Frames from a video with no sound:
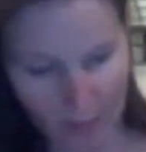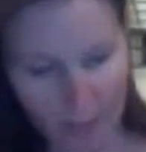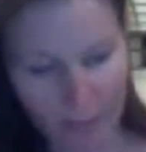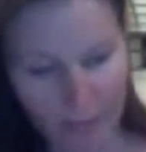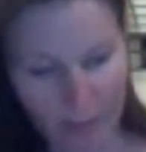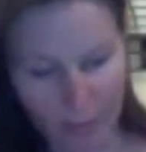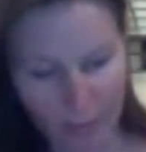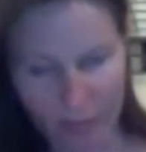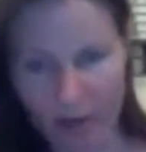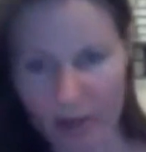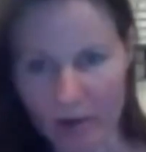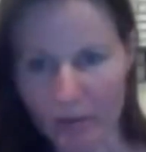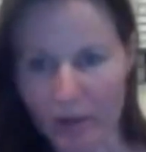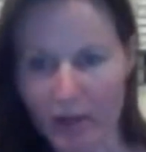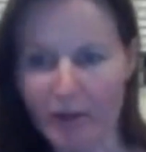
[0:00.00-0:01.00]
and we've got to
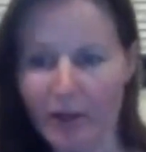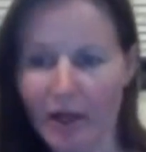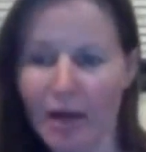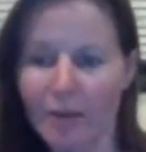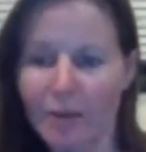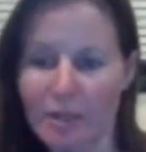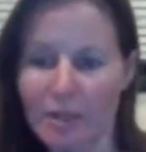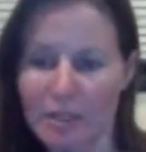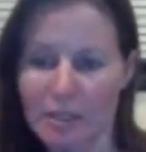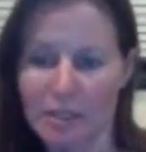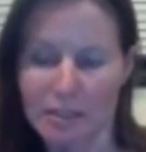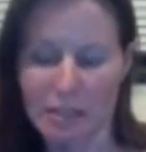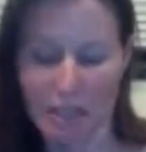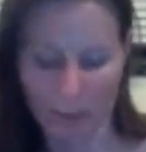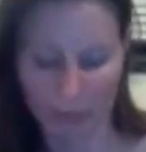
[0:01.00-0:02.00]
round up because it's a
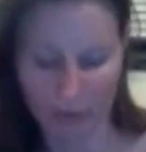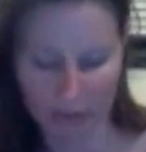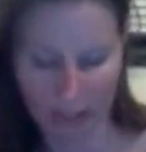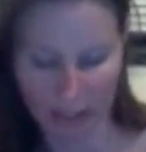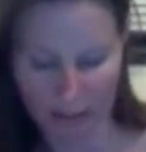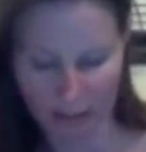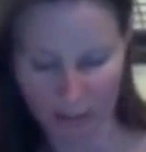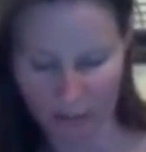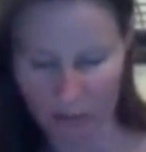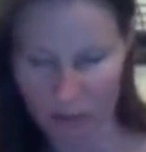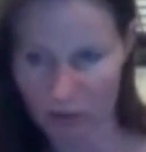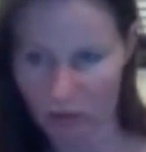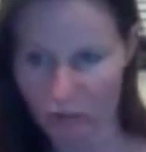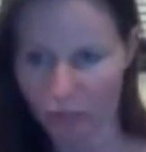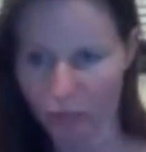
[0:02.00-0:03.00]
sample size, so it's
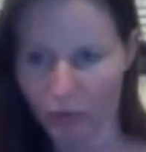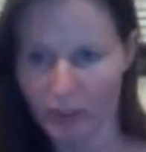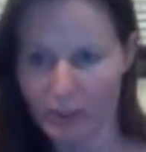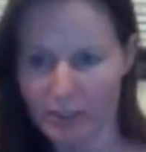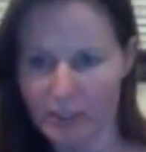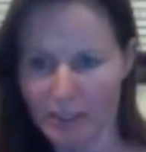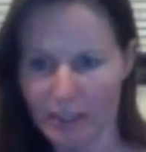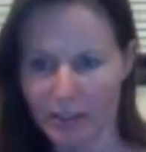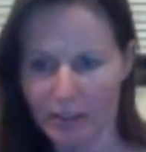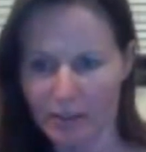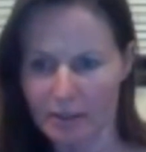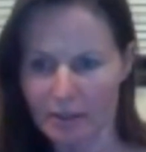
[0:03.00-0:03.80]
246.